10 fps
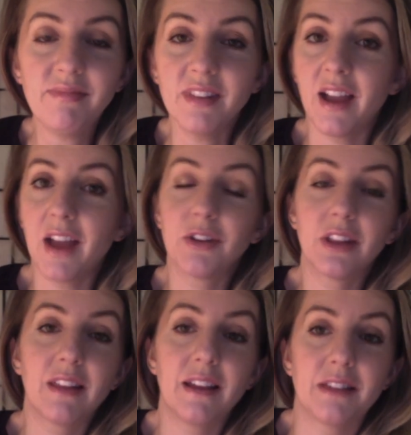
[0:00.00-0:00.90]

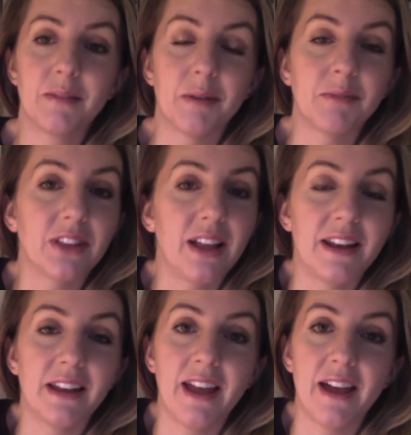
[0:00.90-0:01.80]
really like them. I'm glad
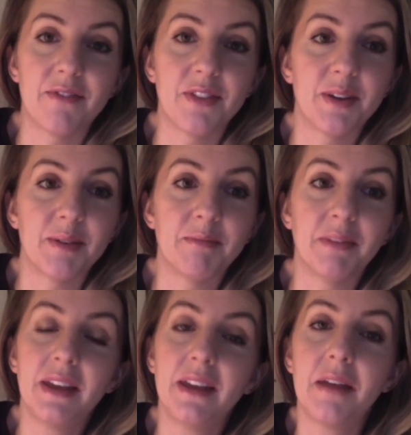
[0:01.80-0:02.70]
I have
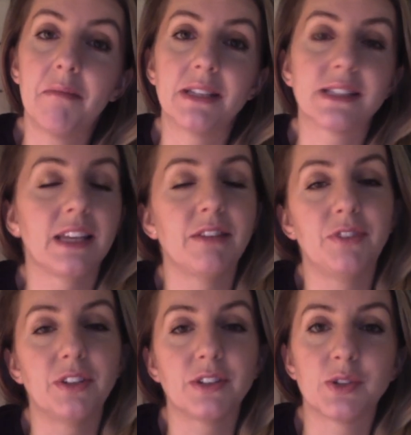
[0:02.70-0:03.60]
them. My skin
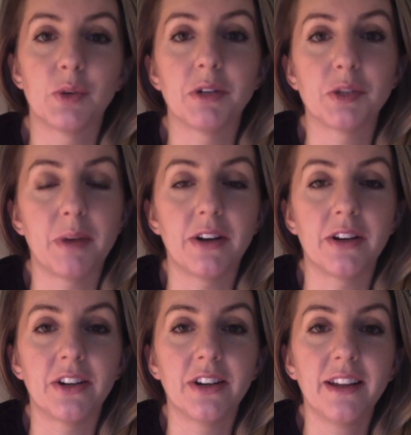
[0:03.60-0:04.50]
feels so much
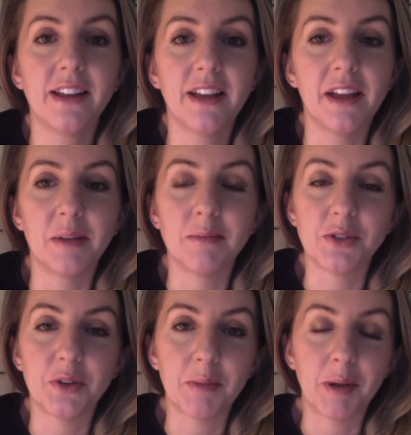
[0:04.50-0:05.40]
better
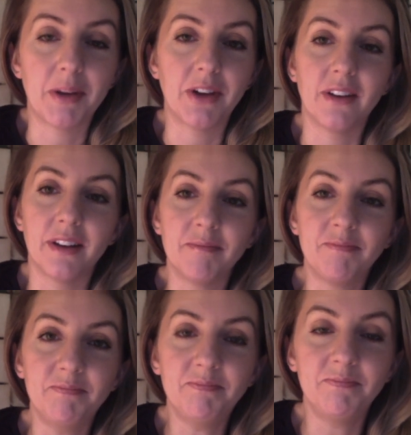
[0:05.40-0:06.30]
during my period.
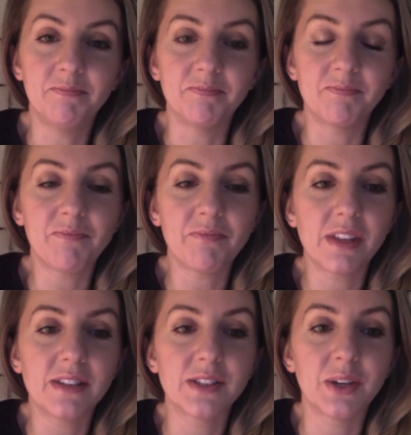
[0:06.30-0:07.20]

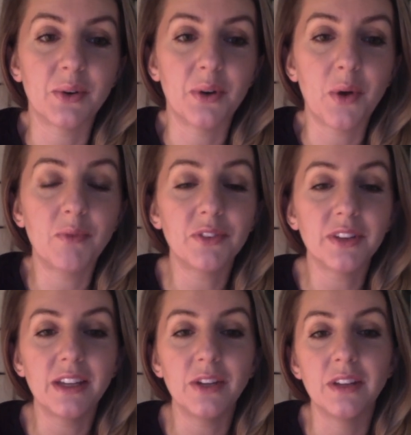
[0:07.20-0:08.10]
So
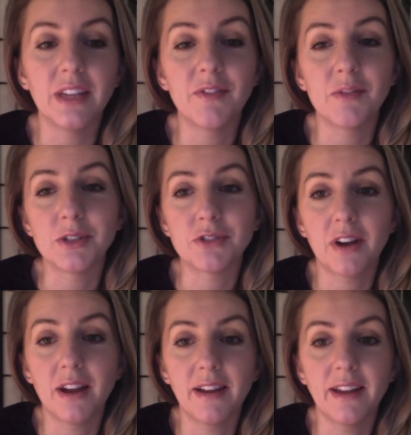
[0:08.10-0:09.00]
hopefully you can give them a
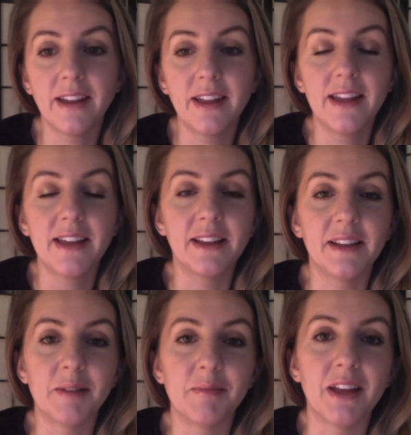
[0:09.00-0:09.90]
try,
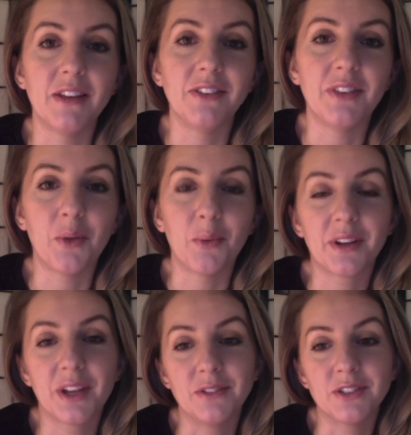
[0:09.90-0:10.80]
and they'll
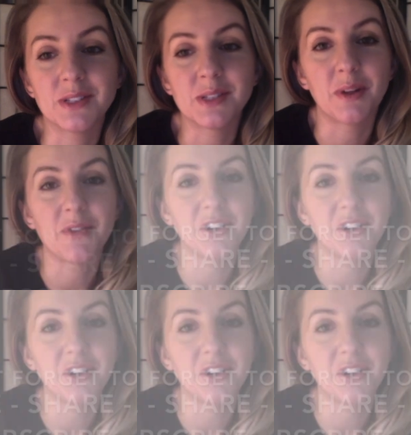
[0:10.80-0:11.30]
work out just as well for